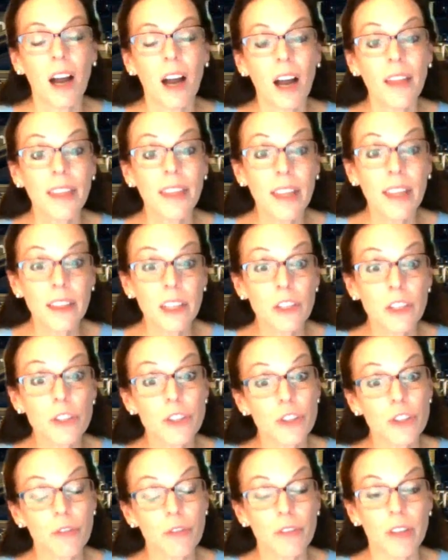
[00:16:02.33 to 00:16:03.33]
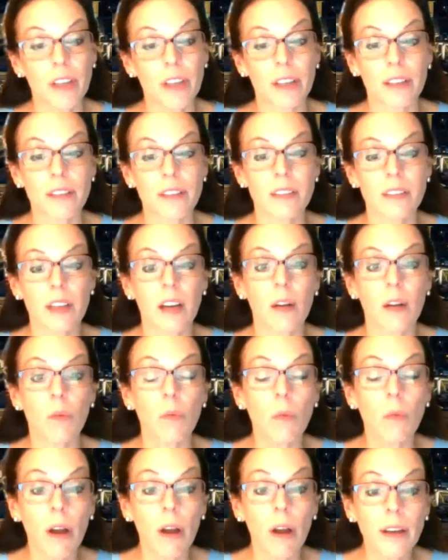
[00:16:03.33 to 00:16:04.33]
I think there's two things.
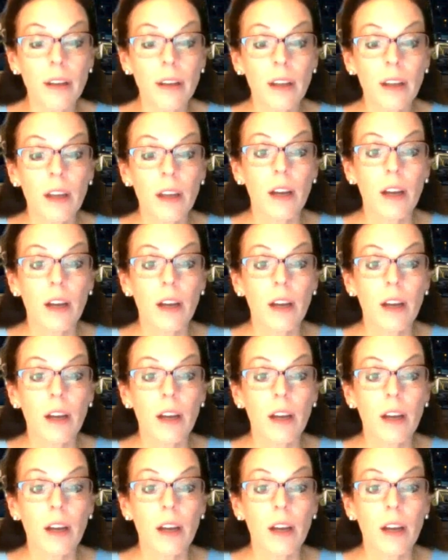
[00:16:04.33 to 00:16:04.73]
One,